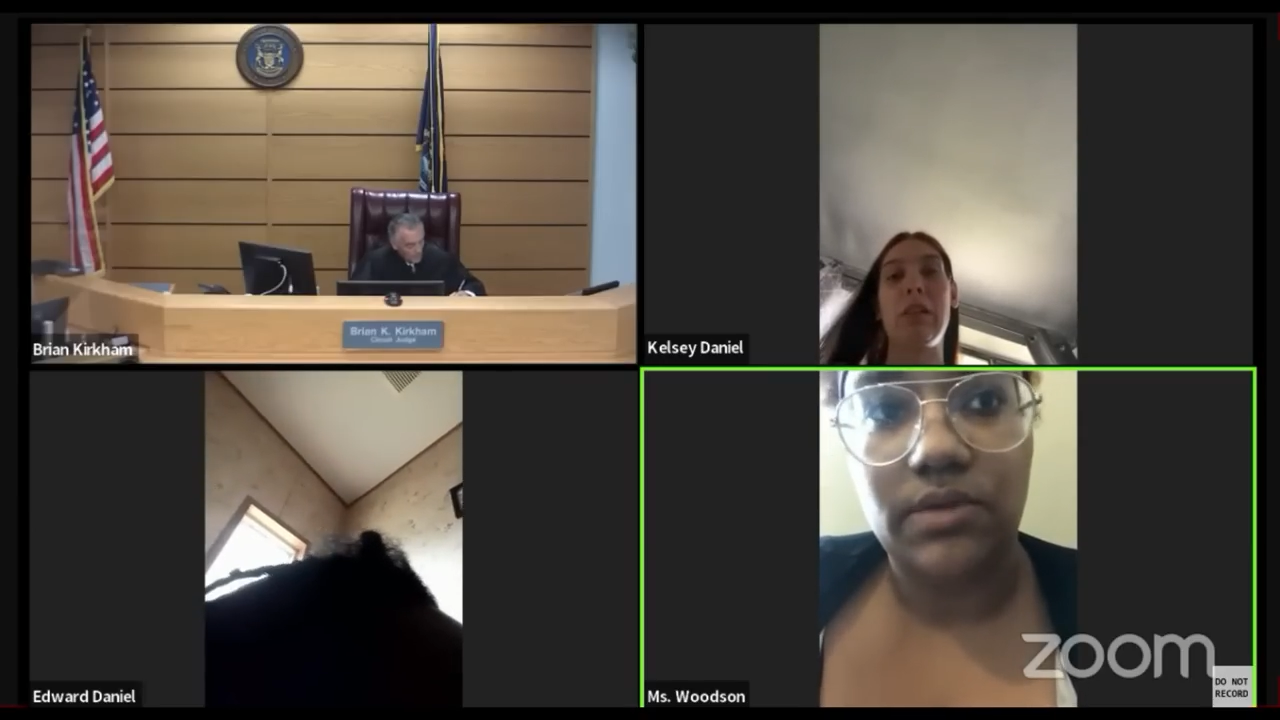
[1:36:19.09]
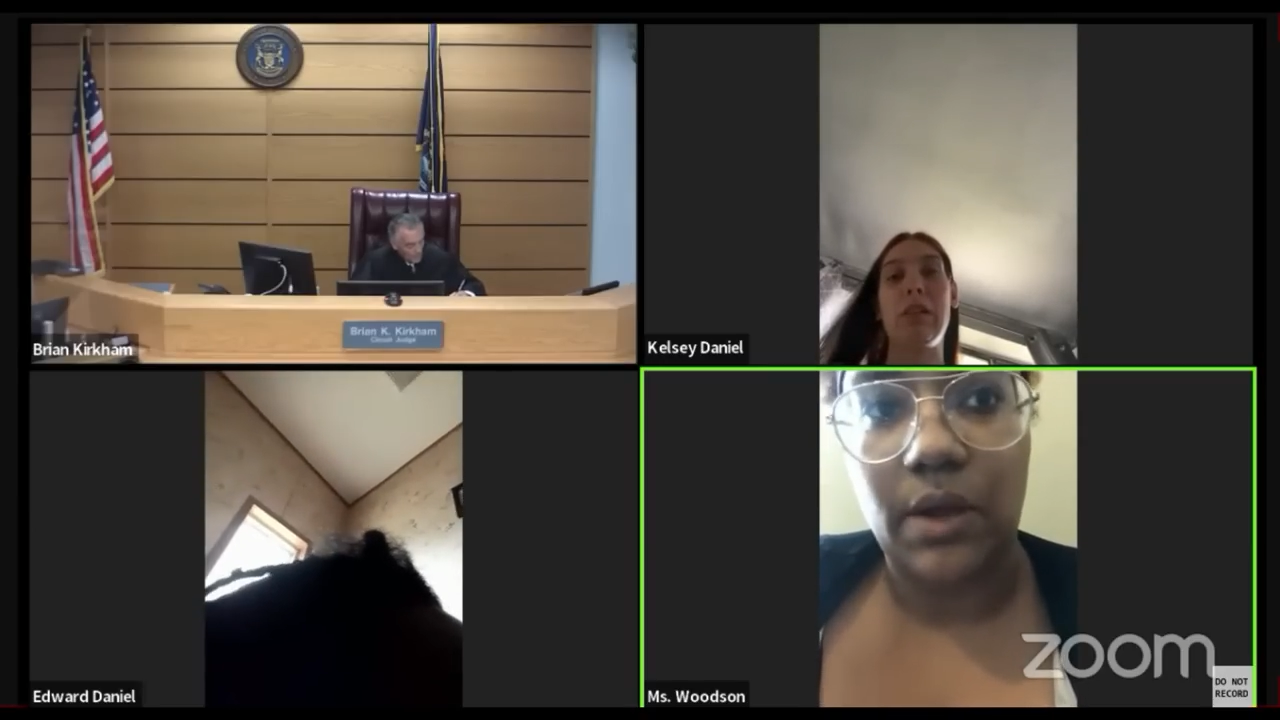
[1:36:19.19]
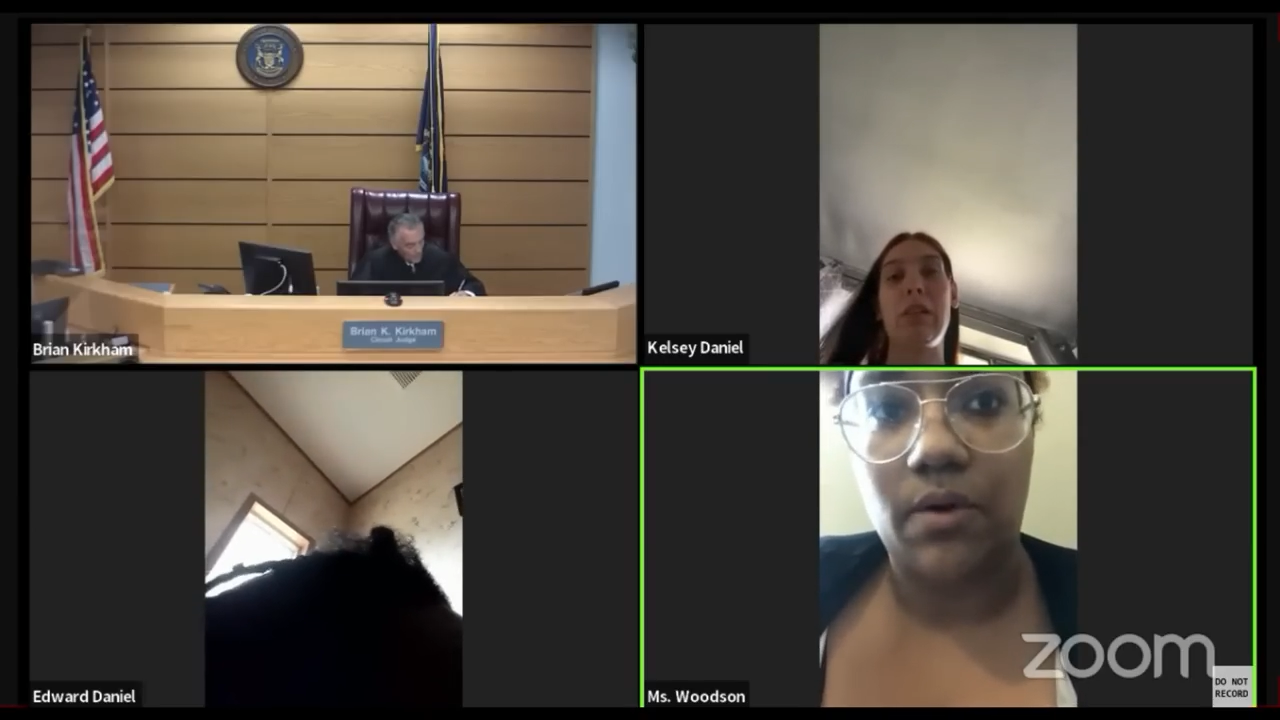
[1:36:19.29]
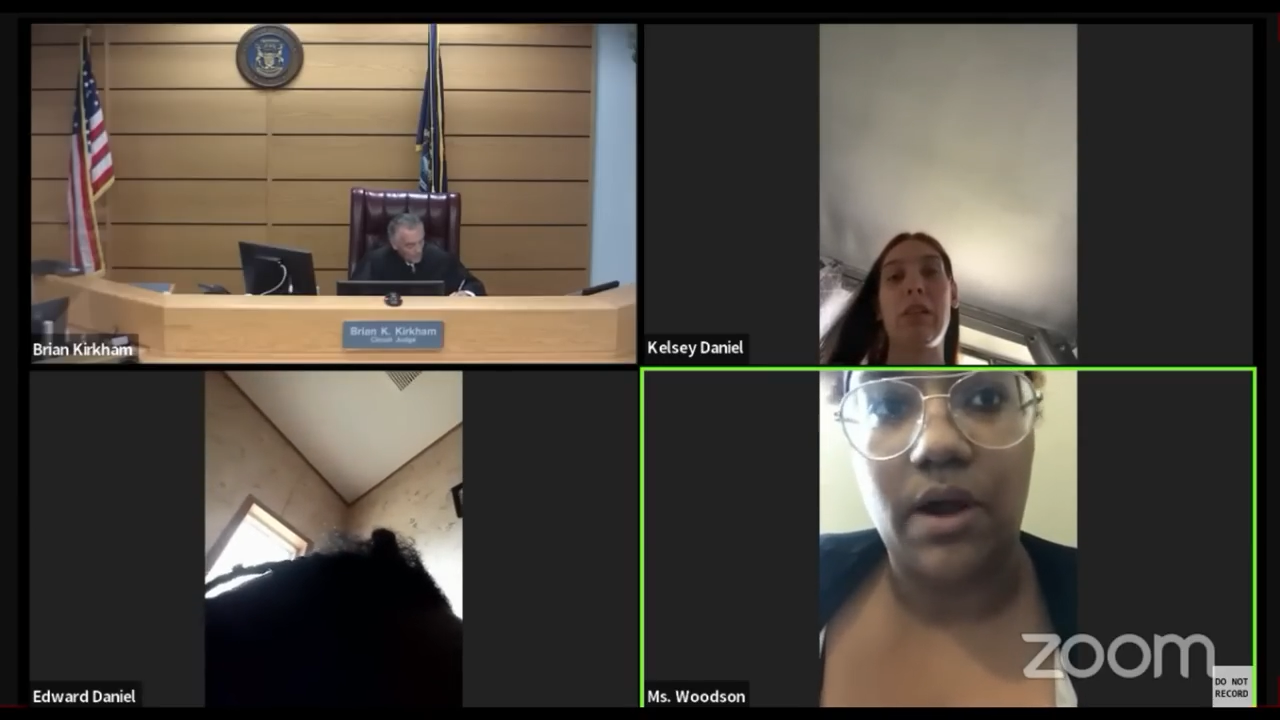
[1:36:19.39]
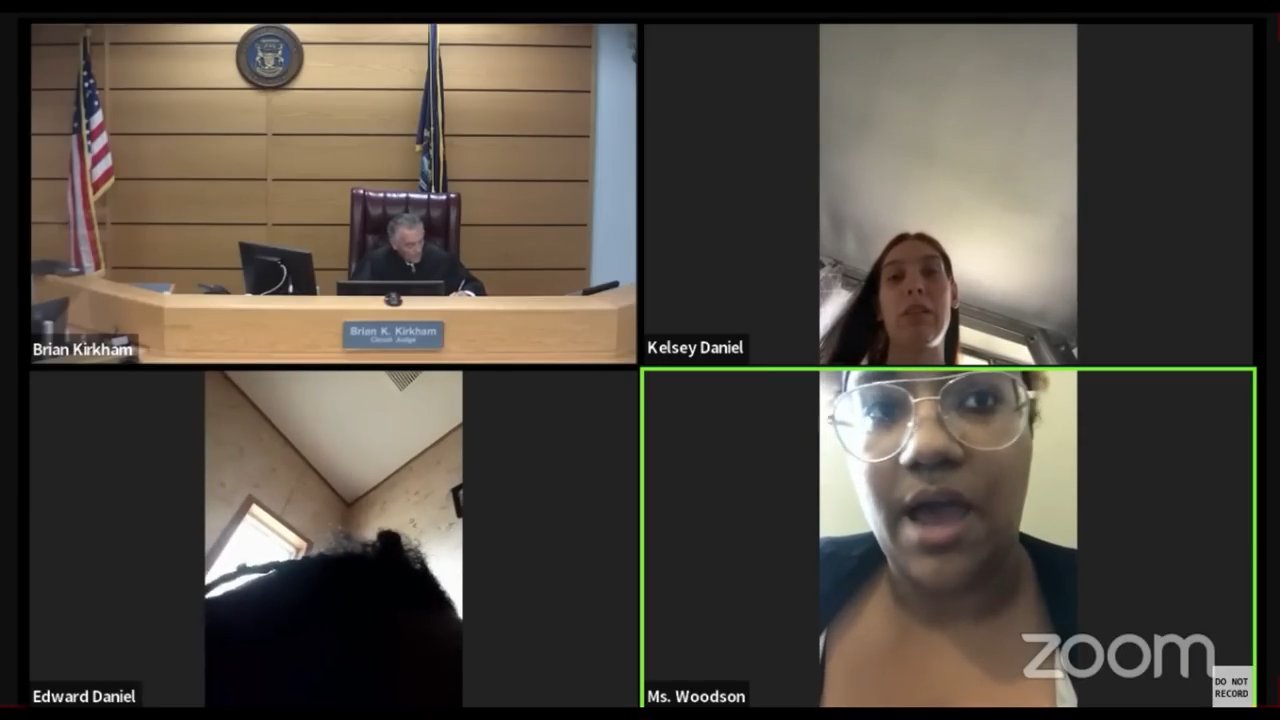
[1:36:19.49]
They
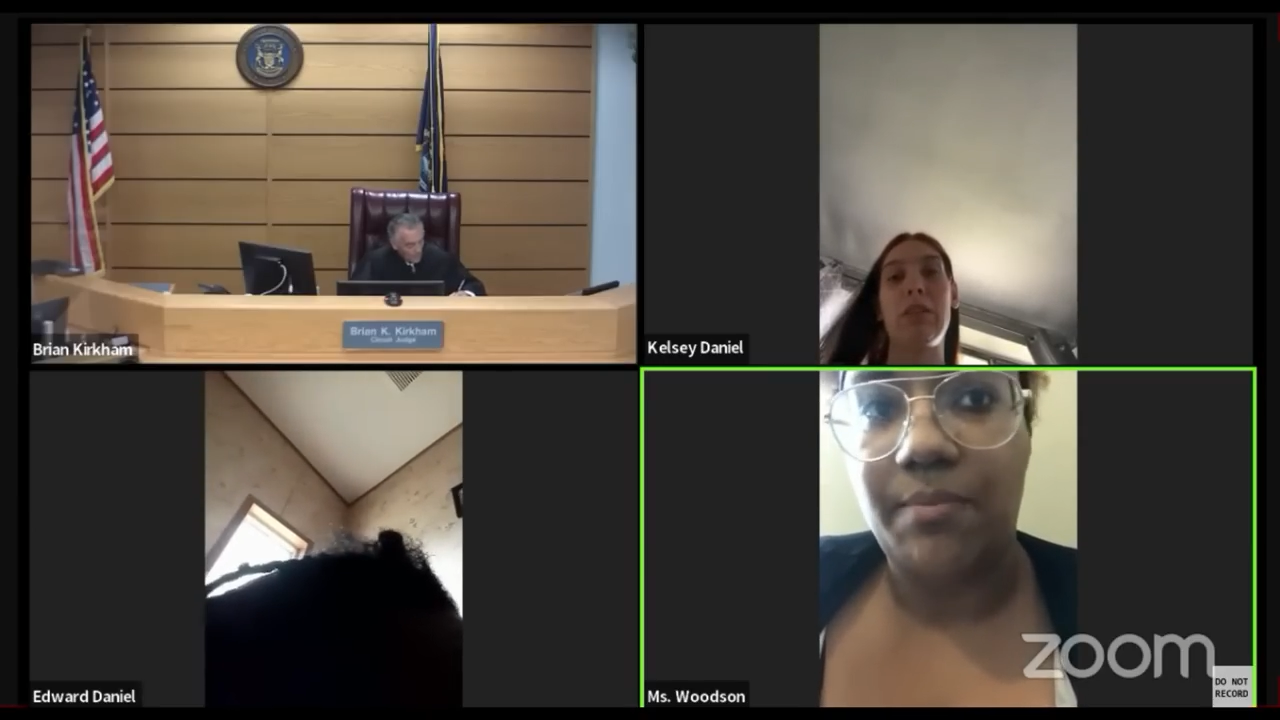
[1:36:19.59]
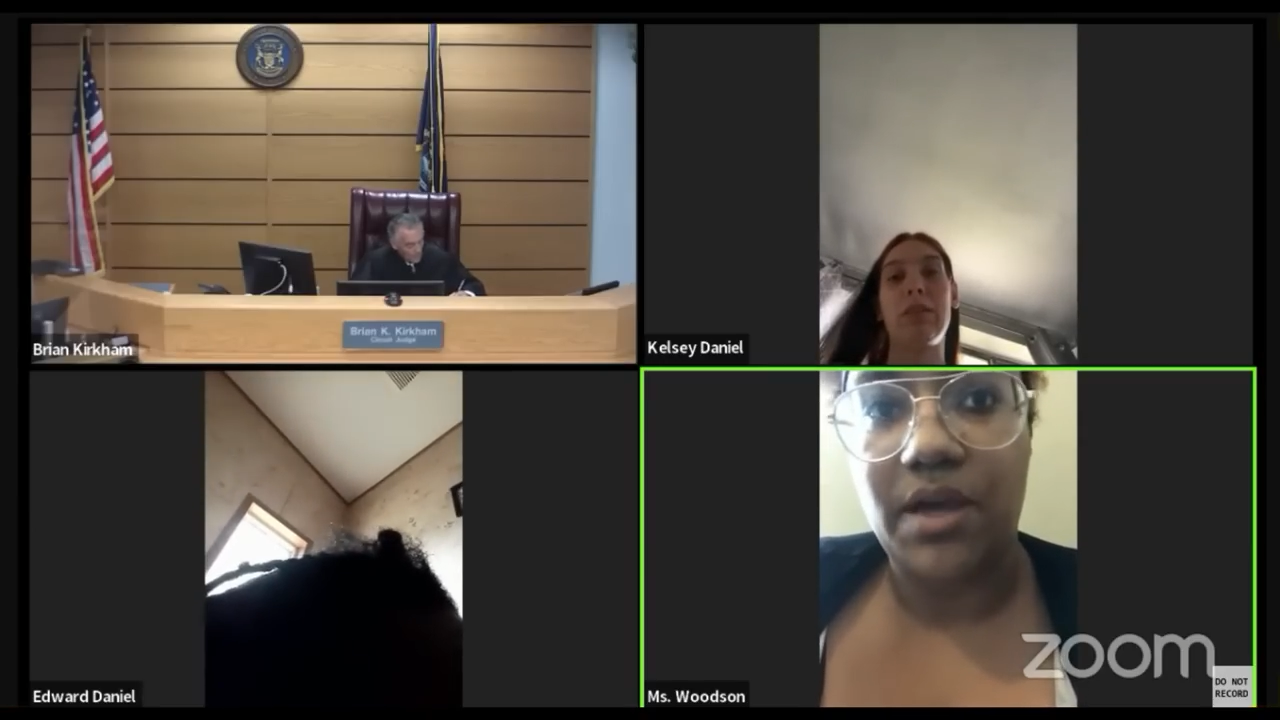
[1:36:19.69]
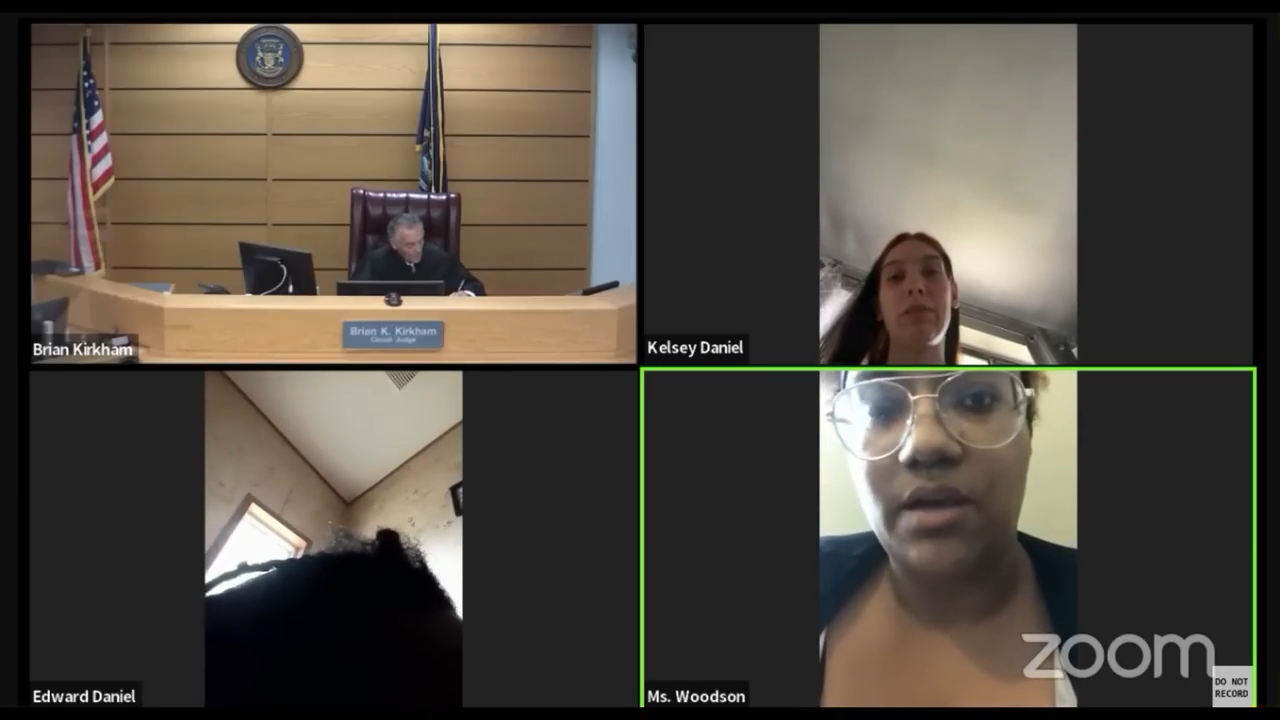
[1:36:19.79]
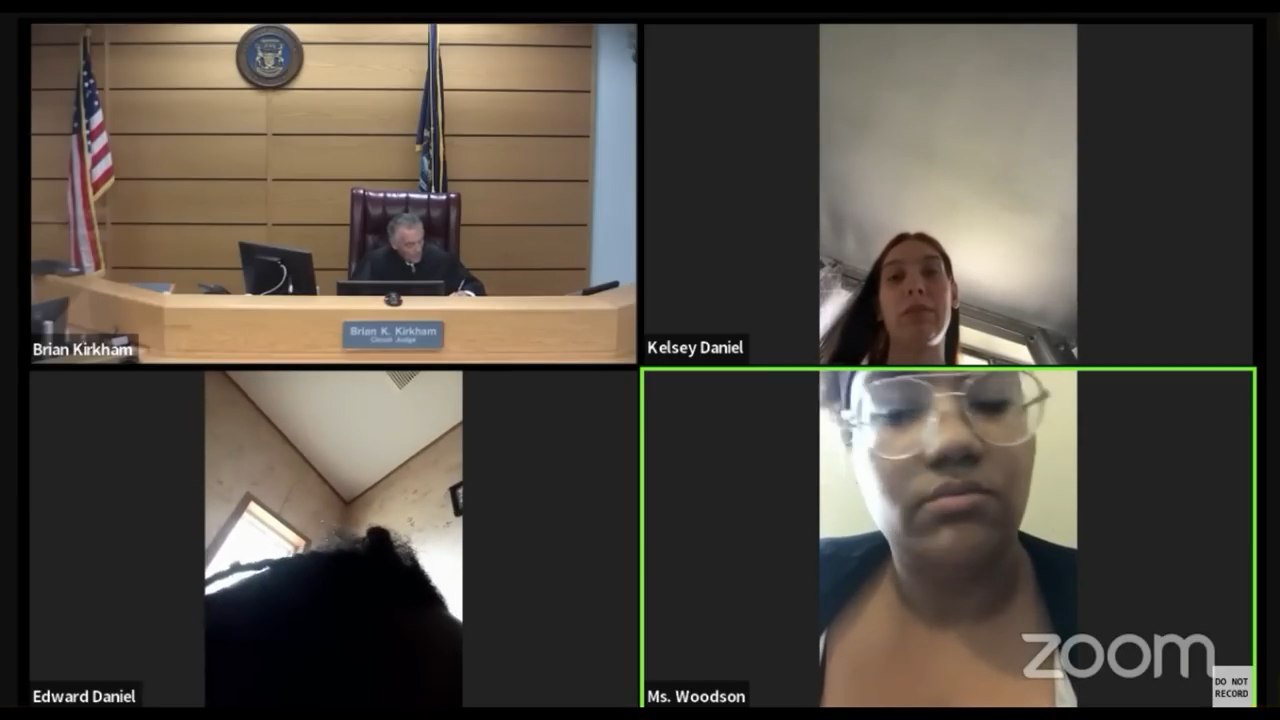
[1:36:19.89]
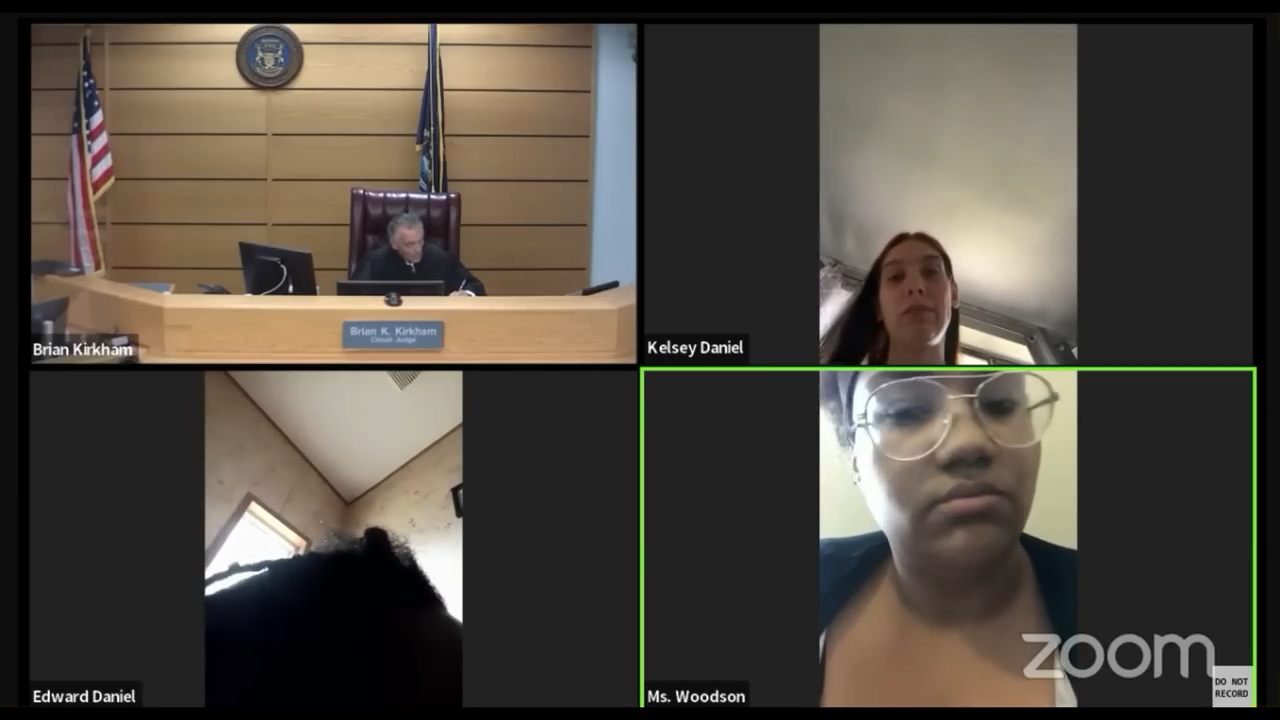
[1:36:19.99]
were
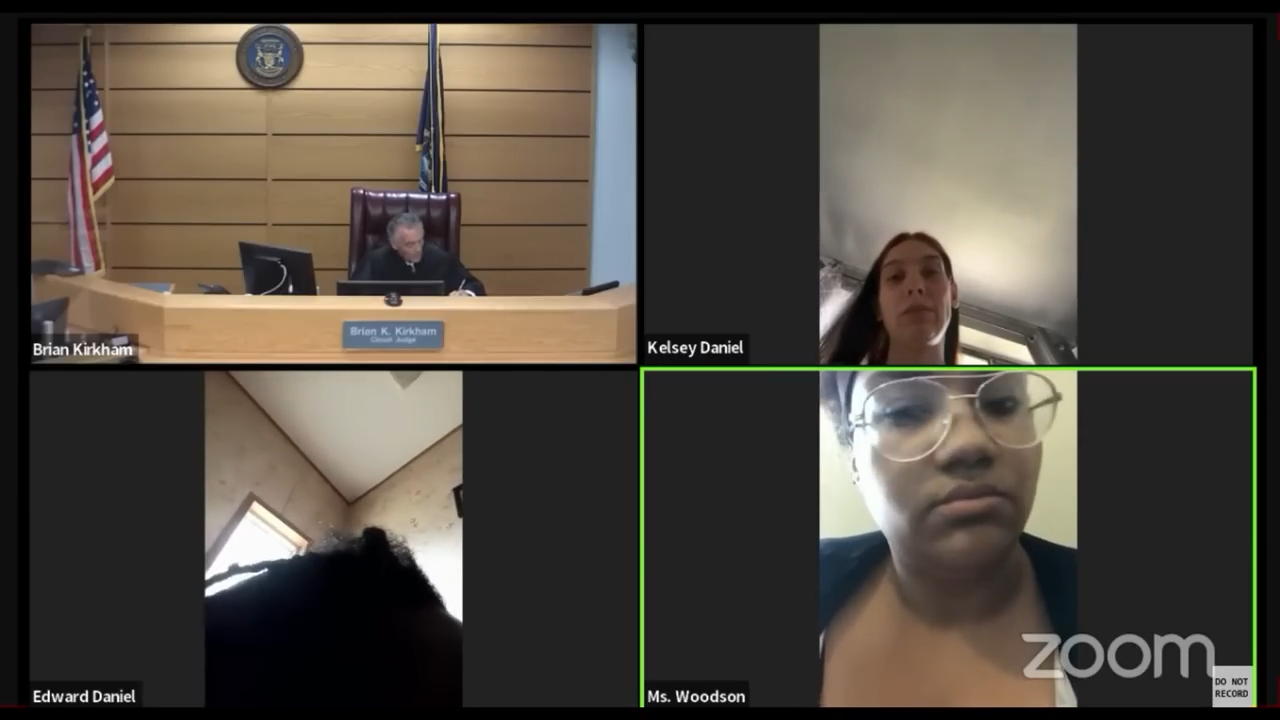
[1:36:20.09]
happy,